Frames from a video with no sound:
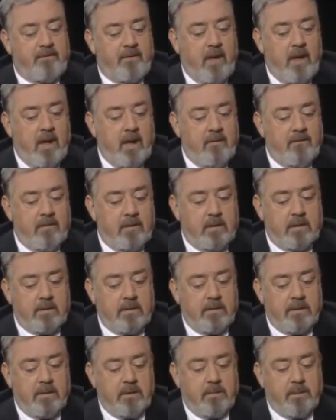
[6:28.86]
You
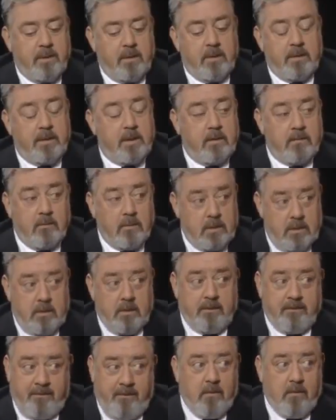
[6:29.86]
prefer the longer
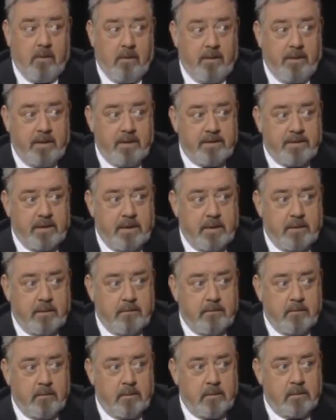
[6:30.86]
form because
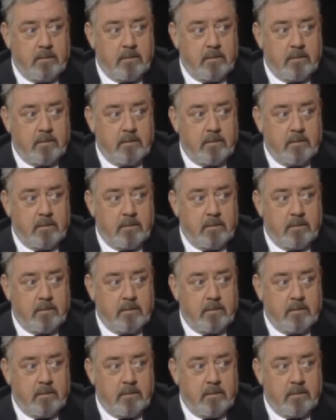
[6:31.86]
what?